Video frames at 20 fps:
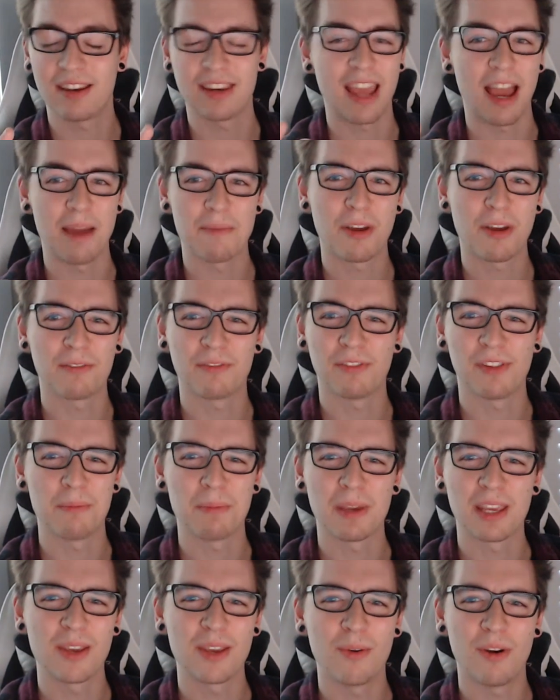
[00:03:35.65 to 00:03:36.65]
Yeah, I'm not
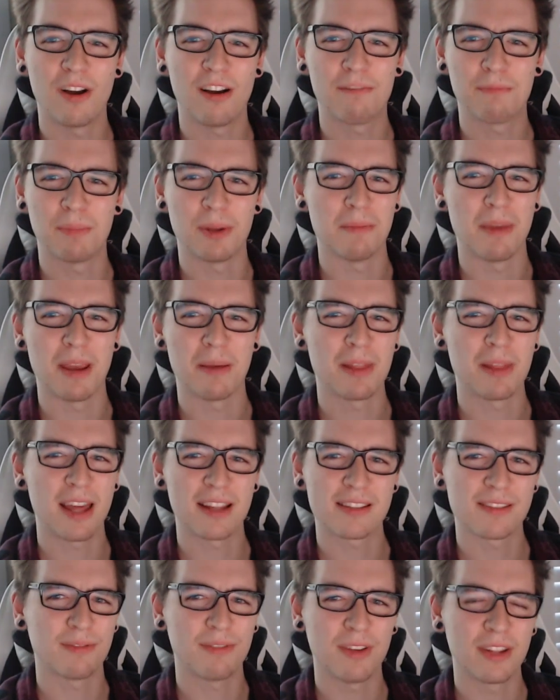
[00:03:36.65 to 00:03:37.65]
flipping you off, but maybe
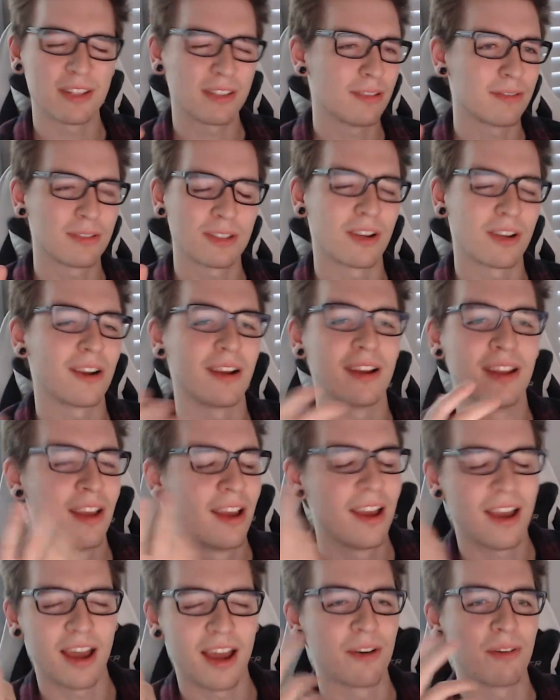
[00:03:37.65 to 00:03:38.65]
that's offensive, sorry.
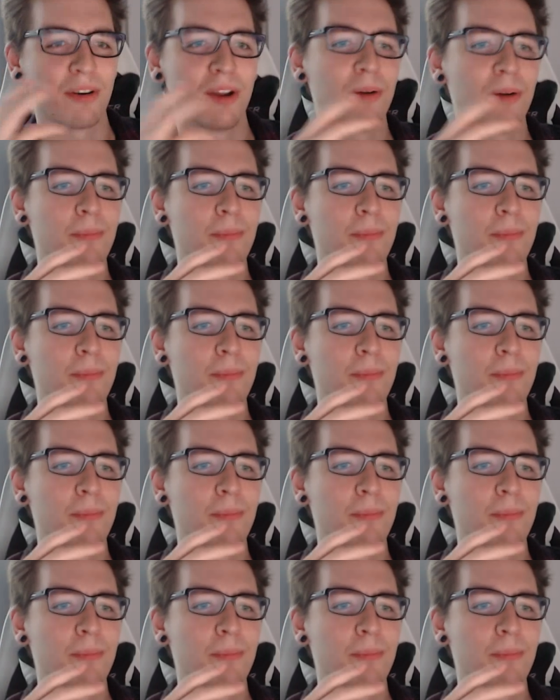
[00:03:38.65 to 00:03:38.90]
I don't know.